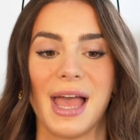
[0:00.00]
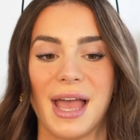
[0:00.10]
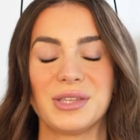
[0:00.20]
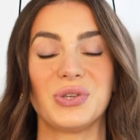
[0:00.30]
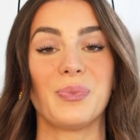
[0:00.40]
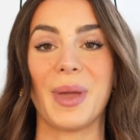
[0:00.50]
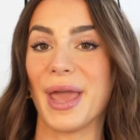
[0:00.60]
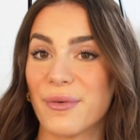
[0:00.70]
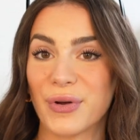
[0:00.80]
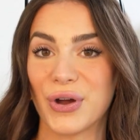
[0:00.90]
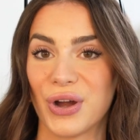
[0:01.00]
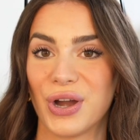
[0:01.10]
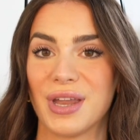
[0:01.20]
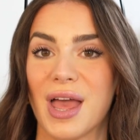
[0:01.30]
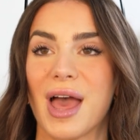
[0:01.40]
as you may have
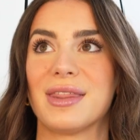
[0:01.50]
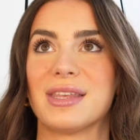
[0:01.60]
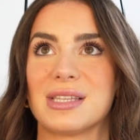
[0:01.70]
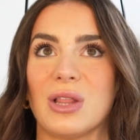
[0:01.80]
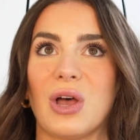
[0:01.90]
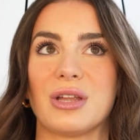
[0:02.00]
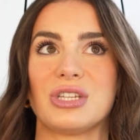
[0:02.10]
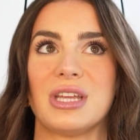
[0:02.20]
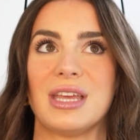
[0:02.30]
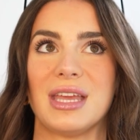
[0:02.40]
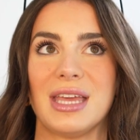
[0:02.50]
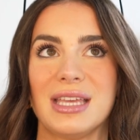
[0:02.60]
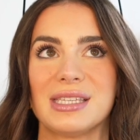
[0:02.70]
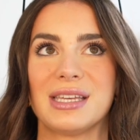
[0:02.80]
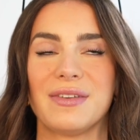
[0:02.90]
heard, this launch
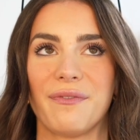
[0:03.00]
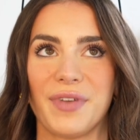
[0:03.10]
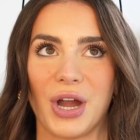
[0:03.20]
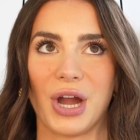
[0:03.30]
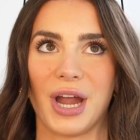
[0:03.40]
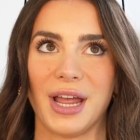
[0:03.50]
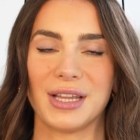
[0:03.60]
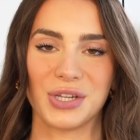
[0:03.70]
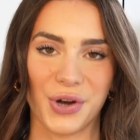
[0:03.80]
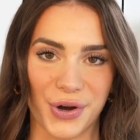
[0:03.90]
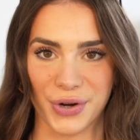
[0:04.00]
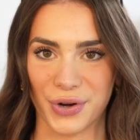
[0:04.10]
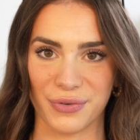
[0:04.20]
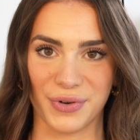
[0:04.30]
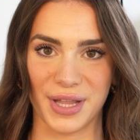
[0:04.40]
isn't very tall
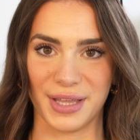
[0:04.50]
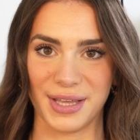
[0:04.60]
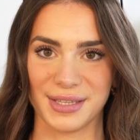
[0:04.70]
girl friendly.